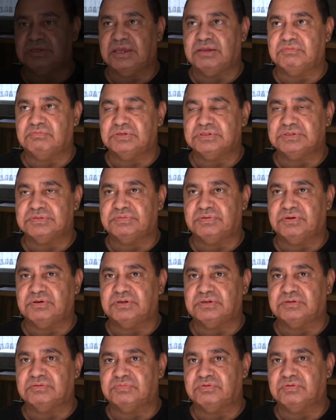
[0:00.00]
Dad was
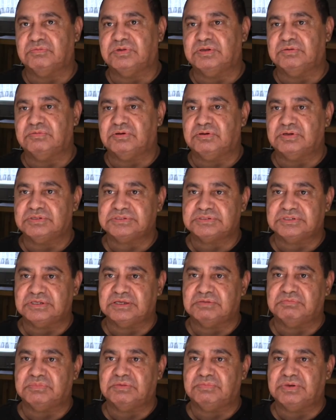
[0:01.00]
fighting for my rights to
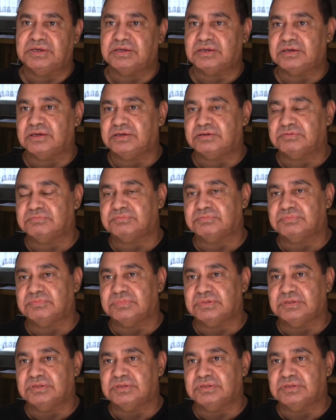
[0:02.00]
get me back home.